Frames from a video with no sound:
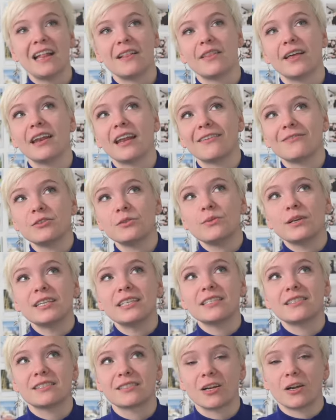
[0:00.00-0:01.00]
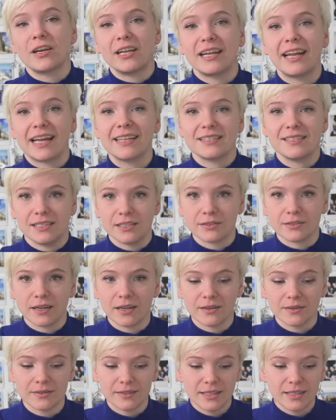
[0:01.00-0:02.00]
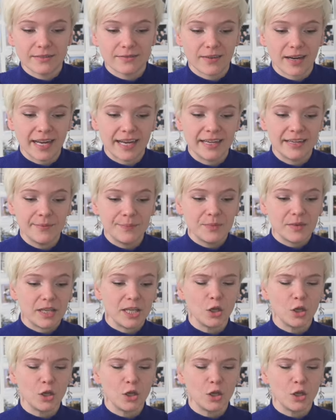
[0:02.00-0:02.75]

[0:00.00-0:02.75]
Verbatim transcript: that everyone is starting at zero, right?